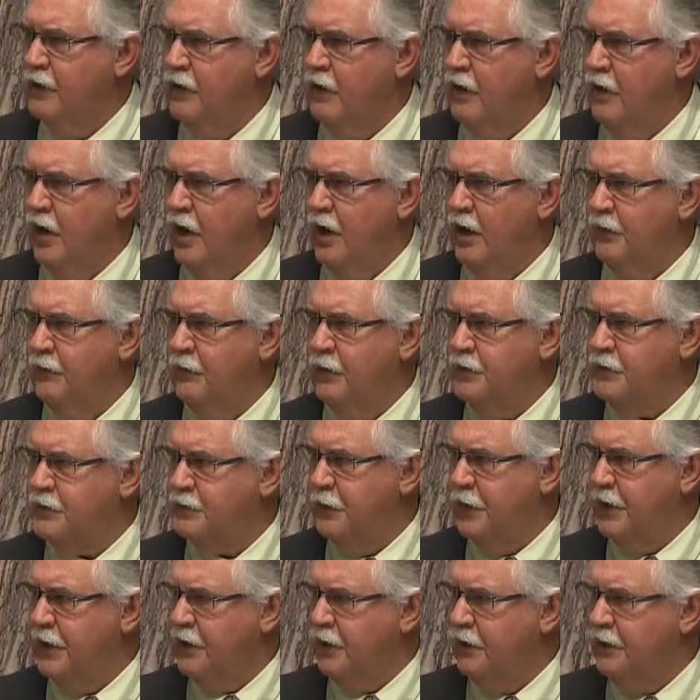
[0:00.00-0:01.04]
Honorable
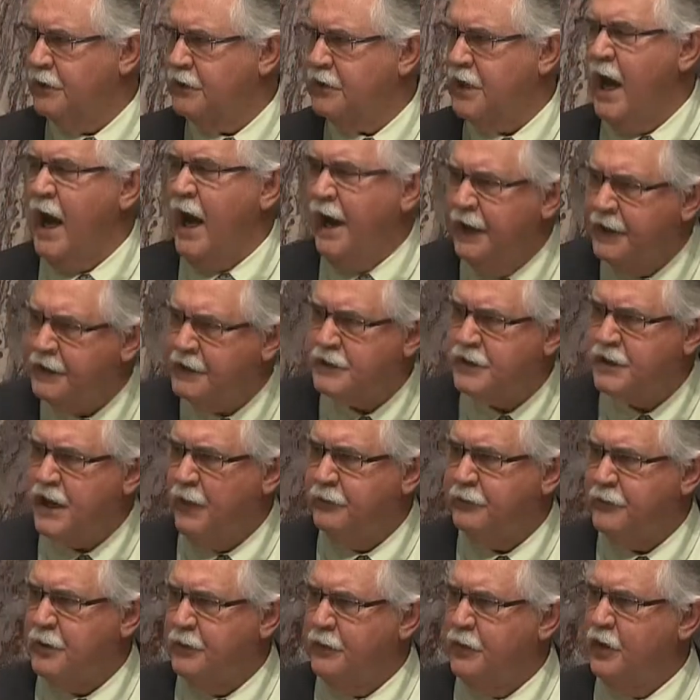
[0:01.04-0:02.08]
Speaker. It's
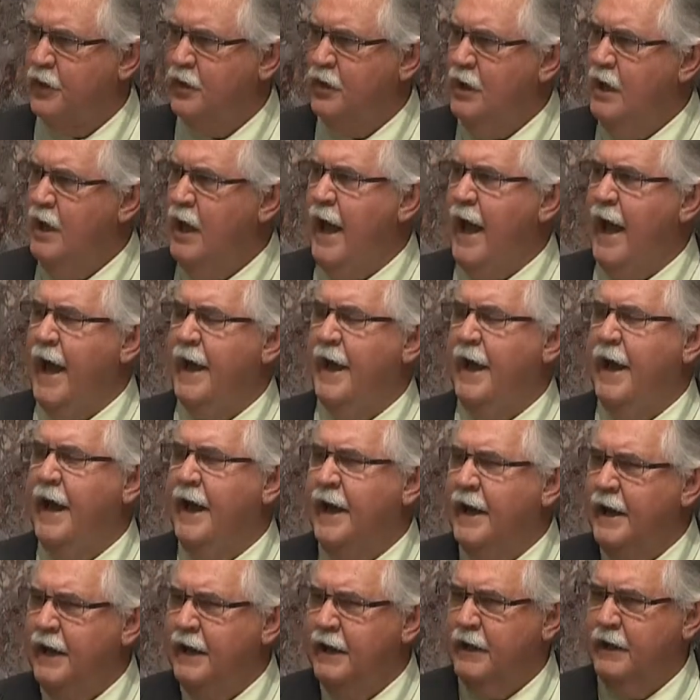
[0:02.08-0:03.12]
unacceptable at
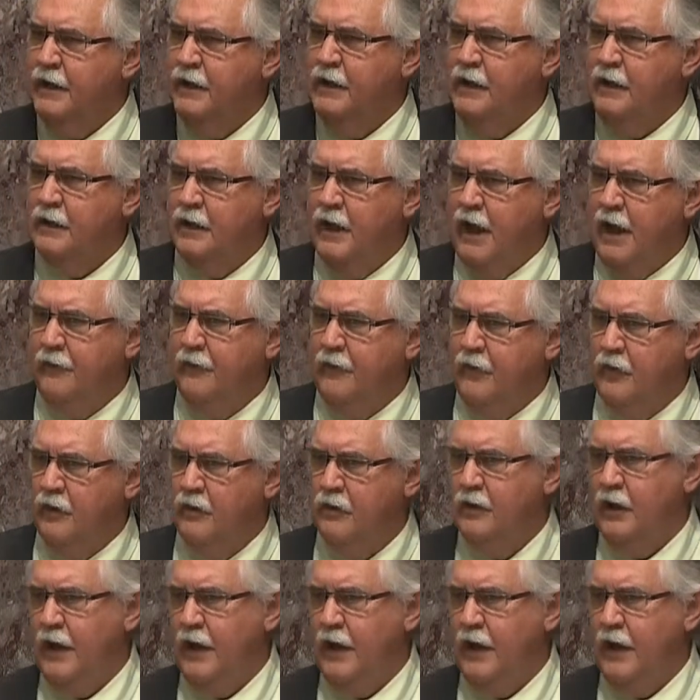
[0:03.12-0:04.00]
any level,